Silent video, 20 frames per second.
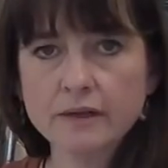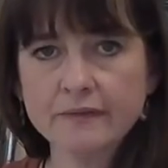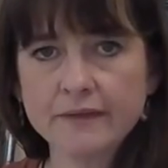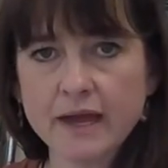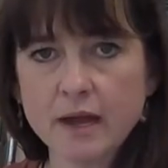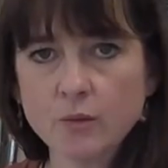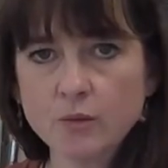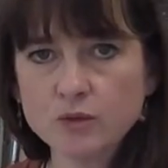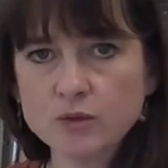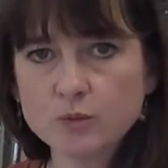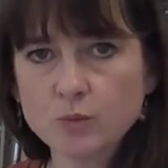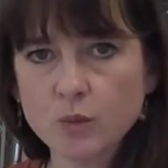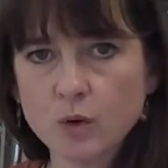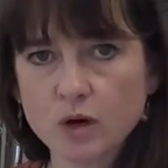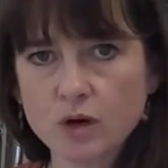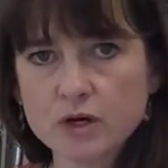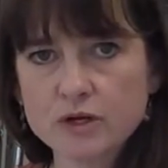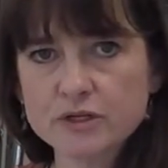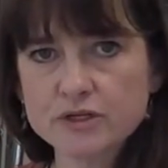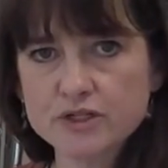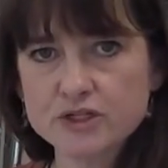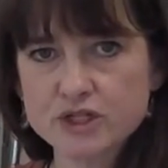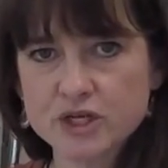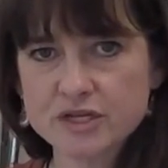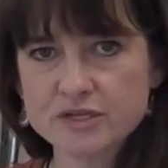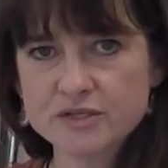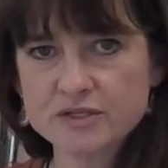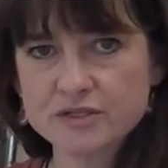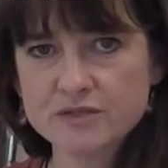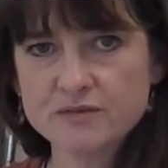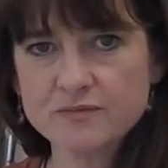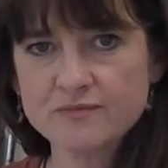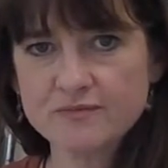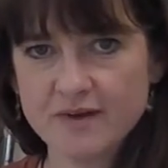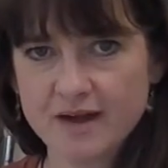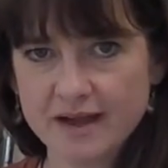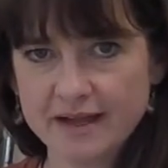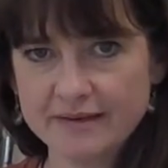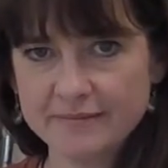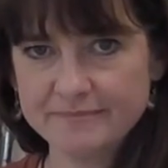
and that will work just fine.